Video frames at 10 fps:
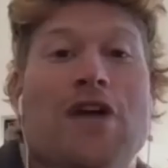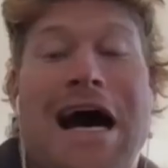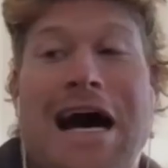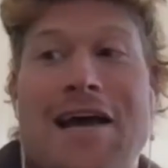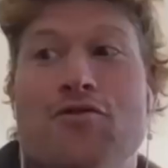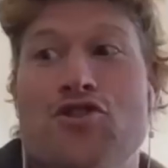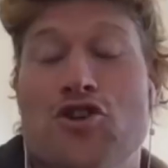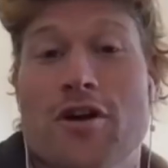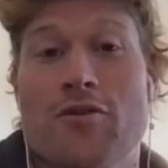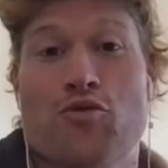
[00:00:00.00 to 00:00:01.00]
I
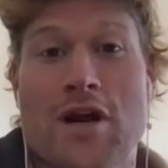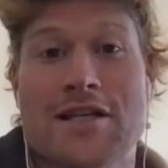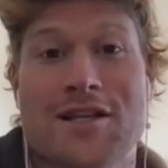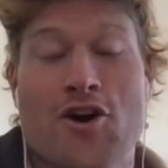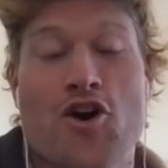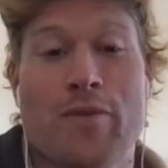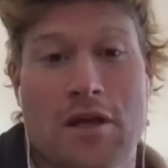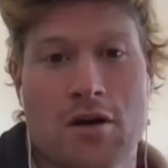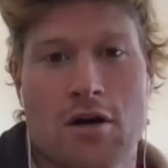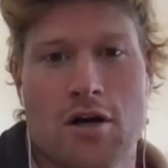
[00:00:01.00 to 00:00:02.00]
started racing Hobie
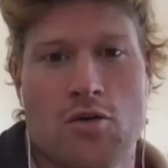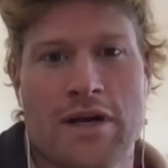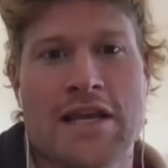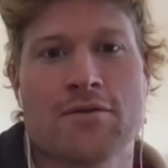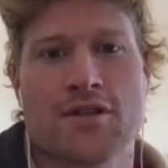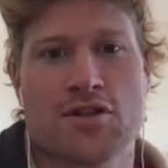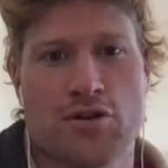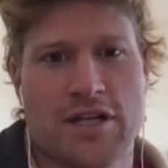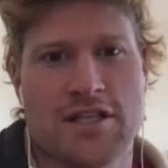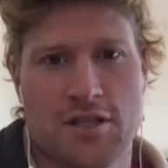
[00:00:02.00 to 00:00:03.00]
Call when he was
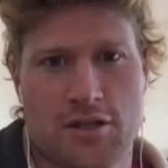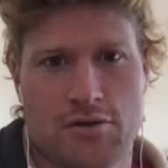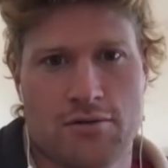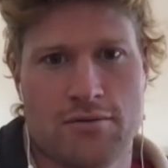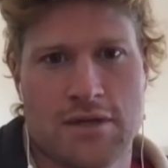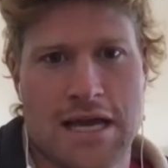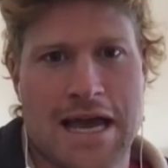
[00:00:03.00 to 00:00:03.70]
32.